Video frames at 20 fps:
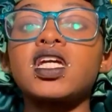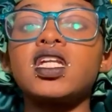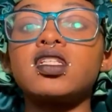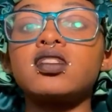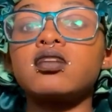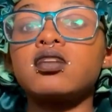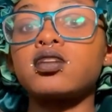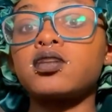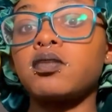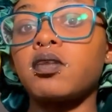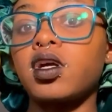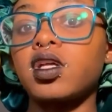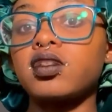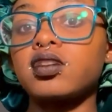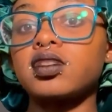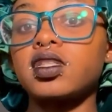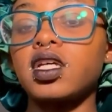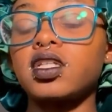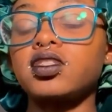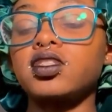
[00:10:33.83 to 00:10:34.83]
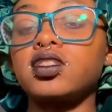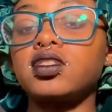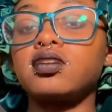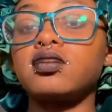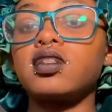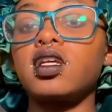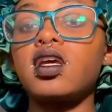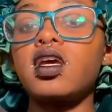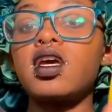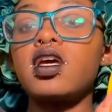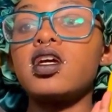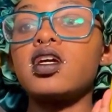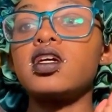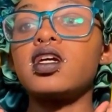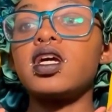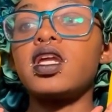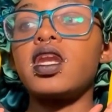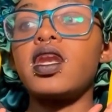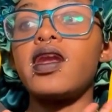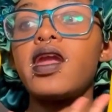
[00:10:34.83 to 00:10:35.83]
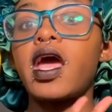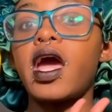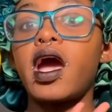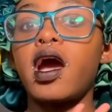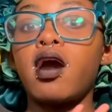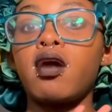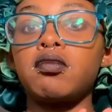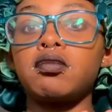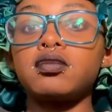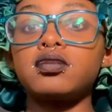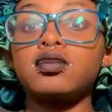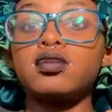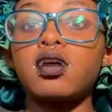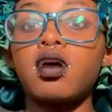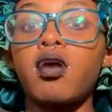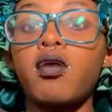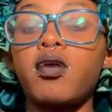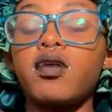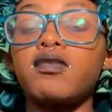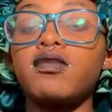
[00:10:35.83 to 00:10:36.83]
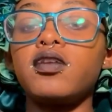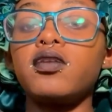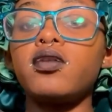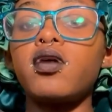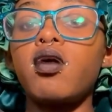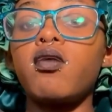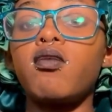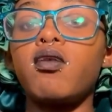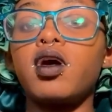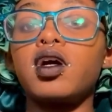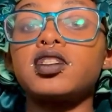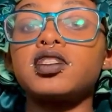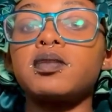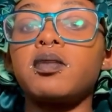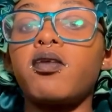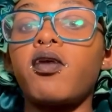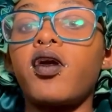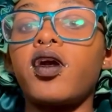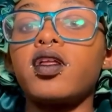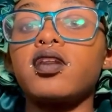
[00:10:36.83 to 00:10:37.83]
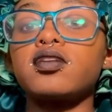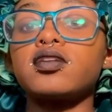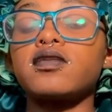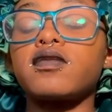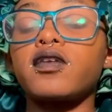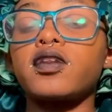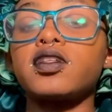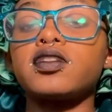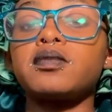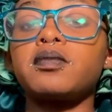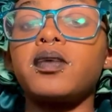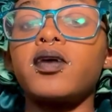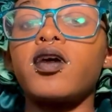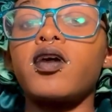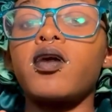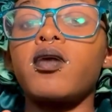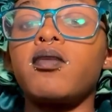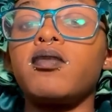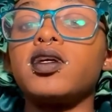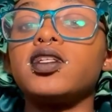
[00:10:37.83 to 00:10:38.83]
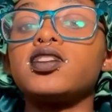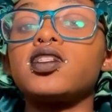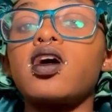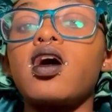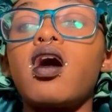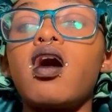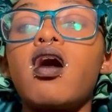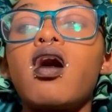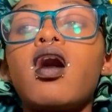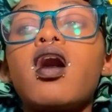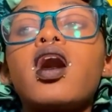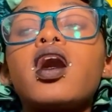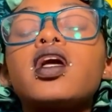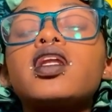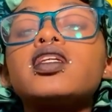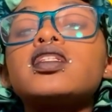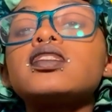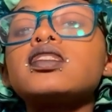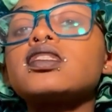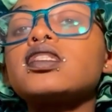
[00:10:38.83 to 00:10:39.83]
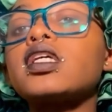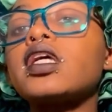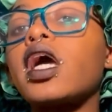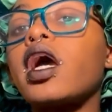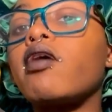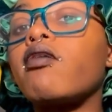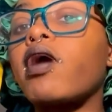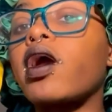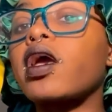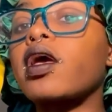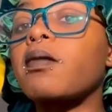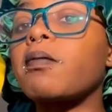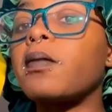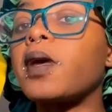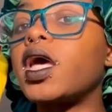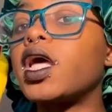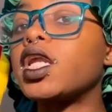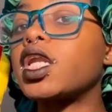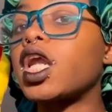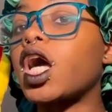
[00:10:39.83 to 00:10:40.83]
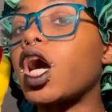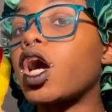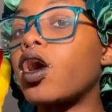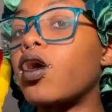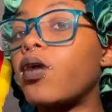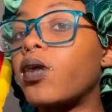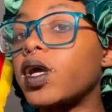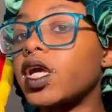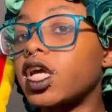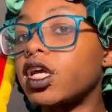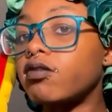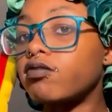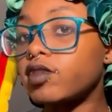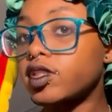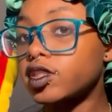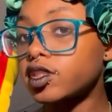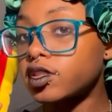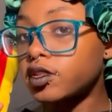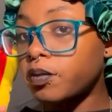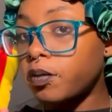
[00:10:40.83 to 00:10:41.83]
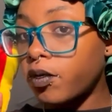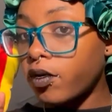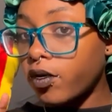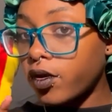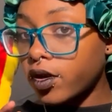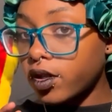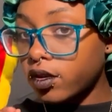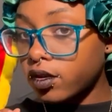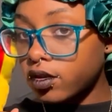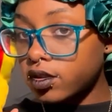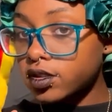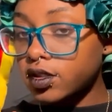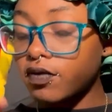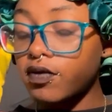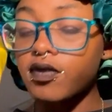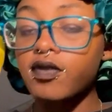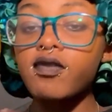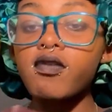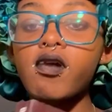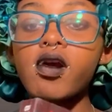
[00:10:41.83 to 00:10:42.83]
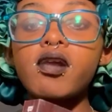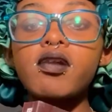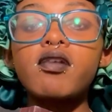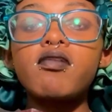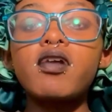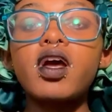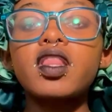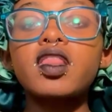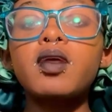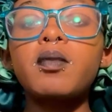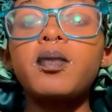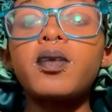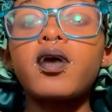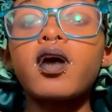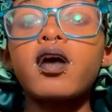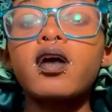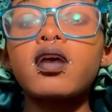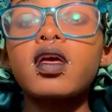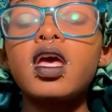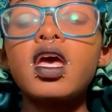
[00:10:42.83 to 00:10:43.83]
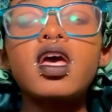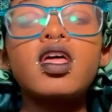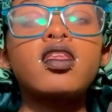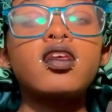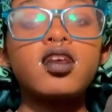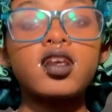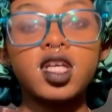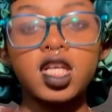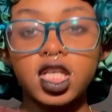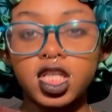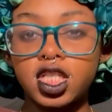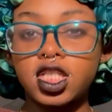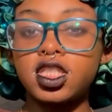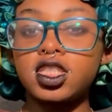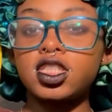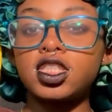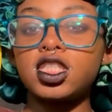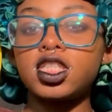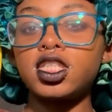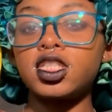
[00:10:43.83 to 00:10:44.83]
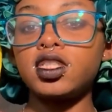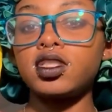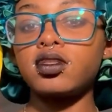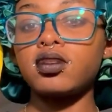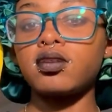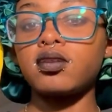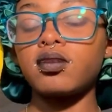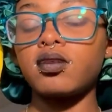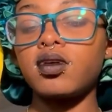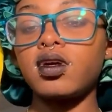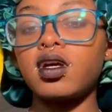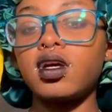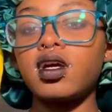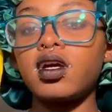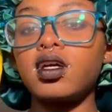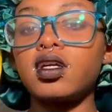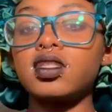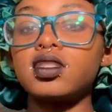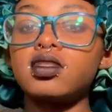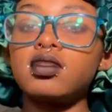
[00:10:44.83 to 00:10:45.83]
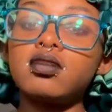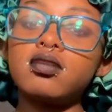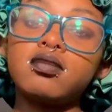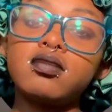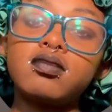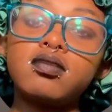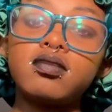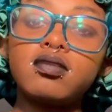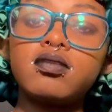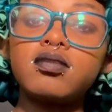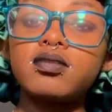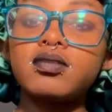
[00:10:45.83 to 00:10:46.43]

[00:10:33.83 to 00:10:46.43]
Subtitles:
into the spoiler section now. So if you don't want spoilers for this book, which honestly I recommend not going in with spoilers, if you've already read the book, then you can continue to